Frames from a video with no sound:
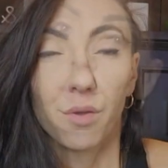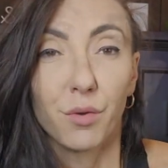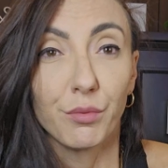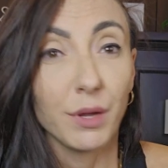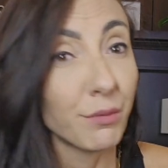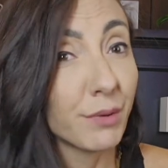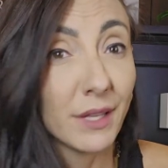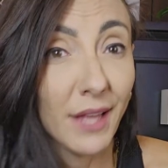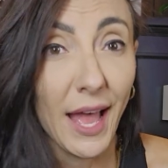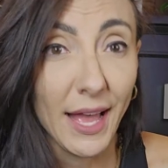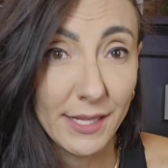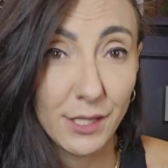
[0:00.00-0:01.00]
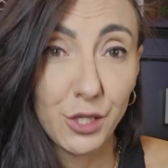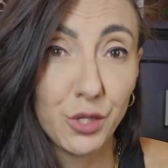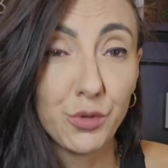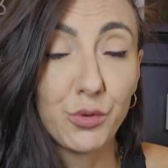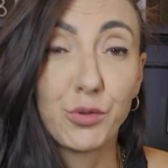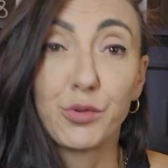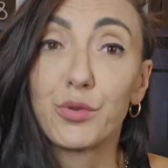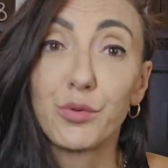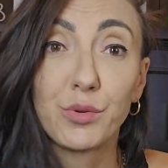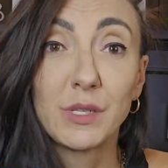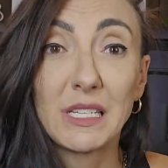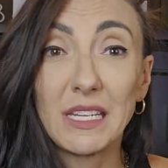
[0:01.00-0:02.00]
We will ask you
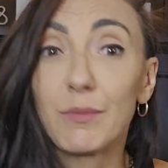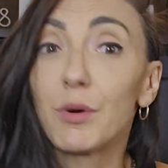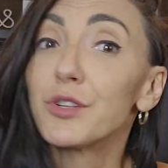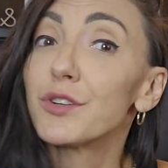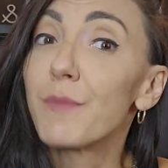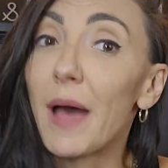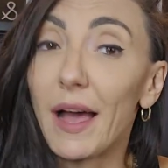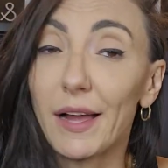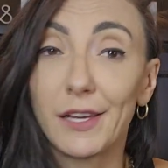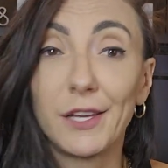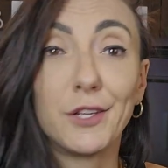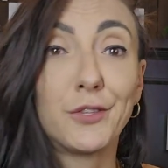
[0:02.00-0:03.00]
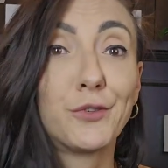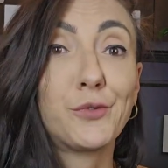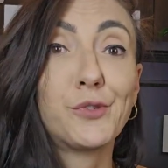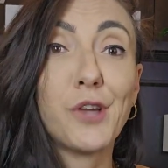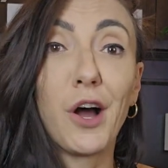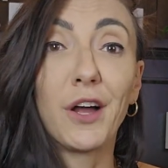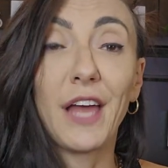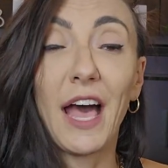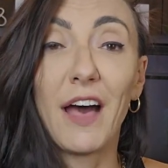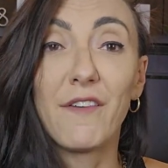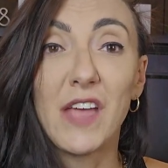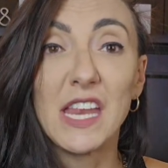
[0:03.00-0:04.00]
to sleep on your back, to not
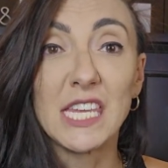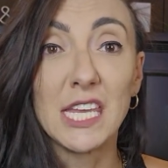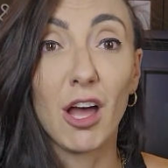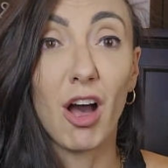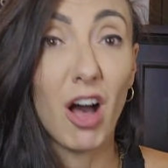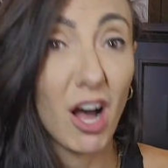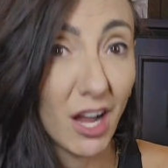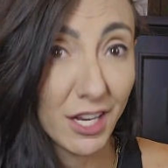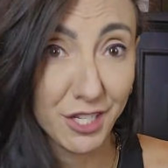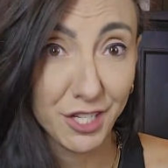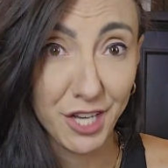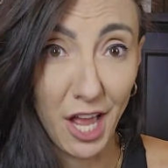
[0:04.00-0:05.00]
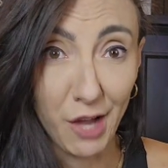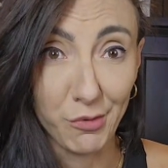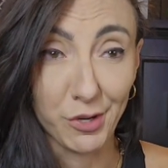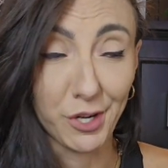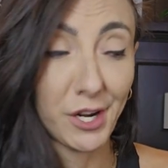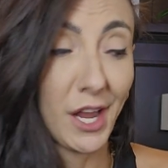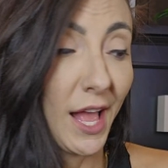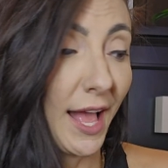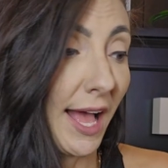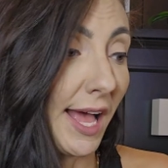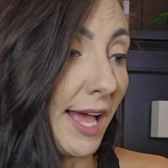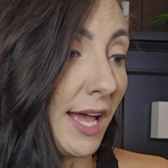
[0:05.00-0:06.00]
have any hot shower,
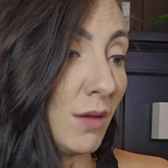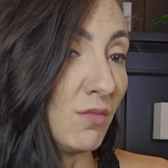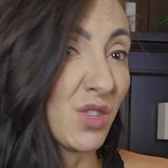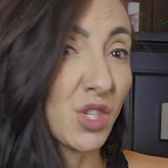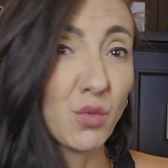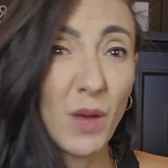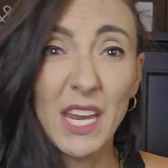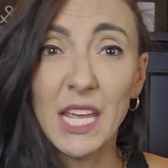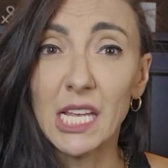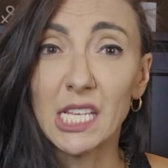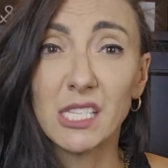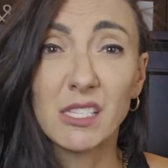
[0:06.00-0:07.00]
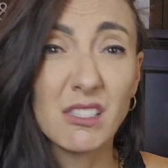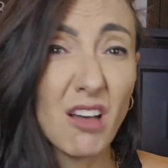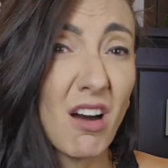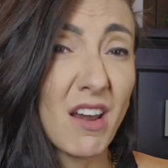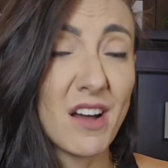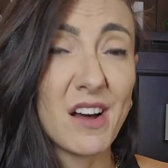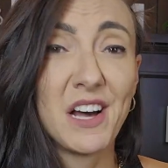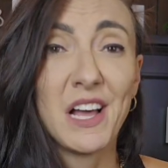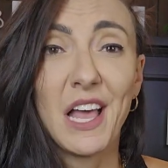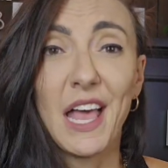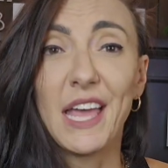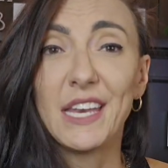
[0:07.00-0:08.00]
sweating, sauna,
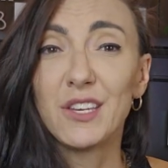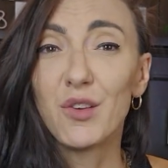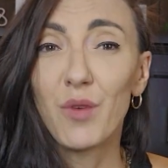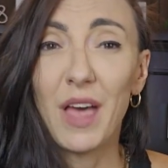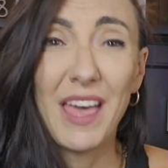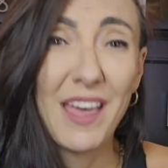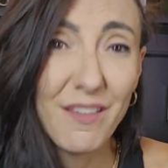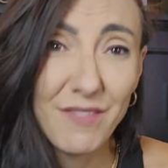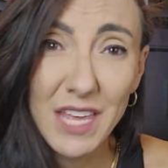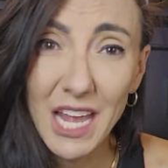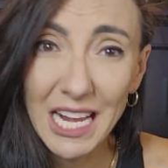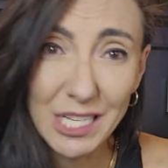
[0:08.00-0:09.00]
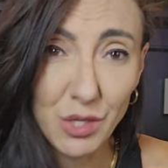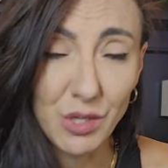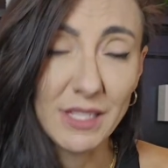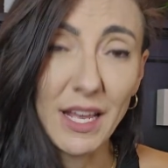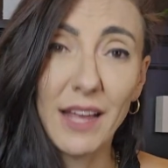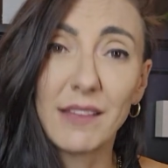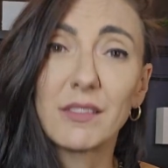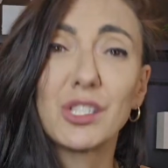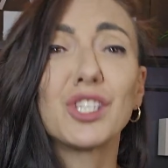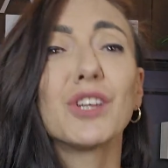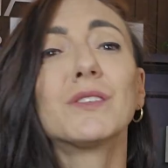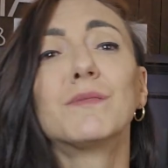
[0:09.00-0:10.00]
no heavy exercise.
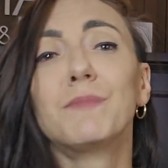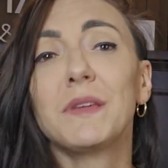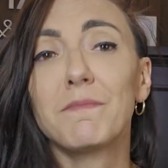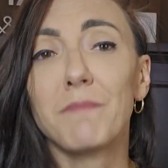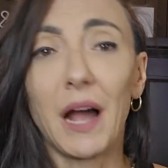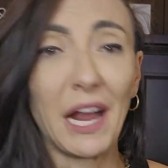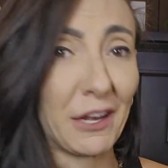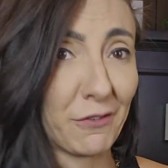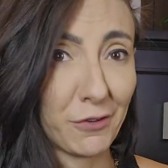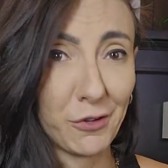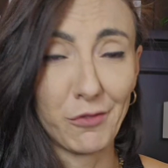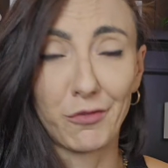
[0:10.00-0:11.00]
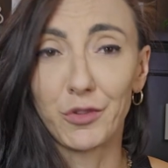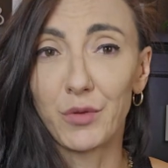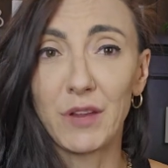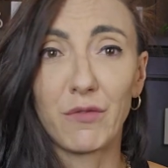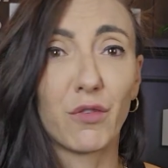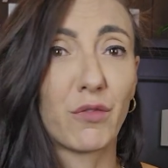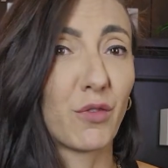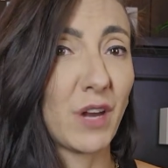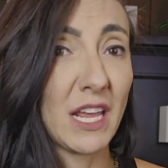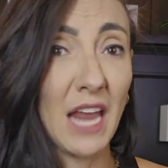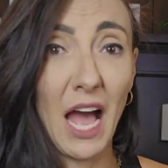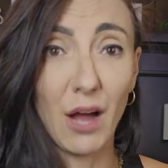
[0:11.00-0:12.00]
Just be mindful for
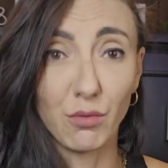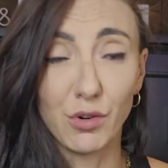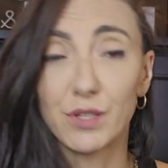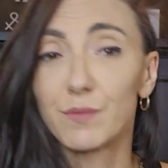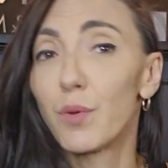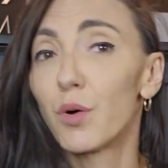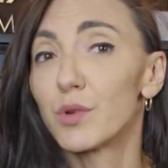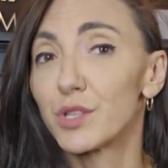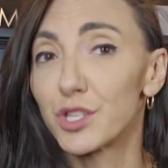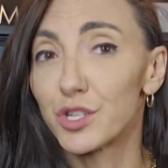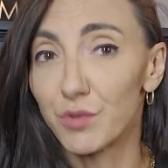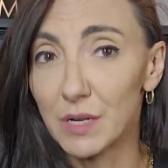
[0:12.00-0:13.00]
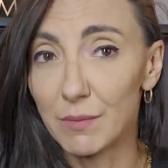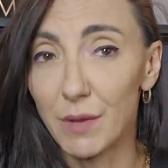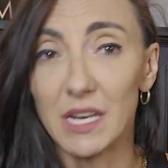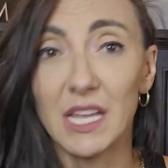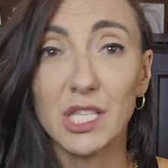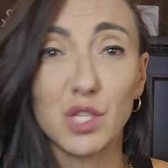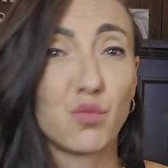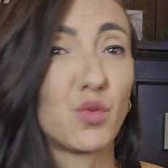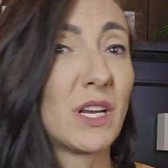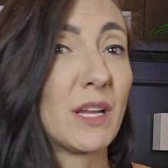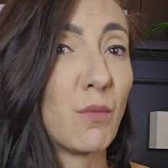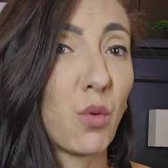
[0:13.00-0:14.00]
24-48 hours post-treatment. That's
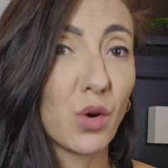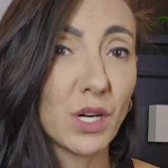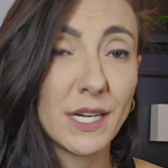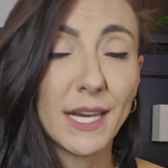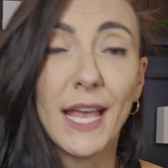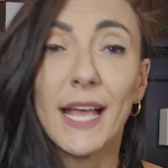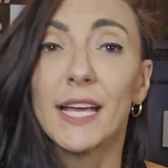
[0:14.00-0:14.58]
really important.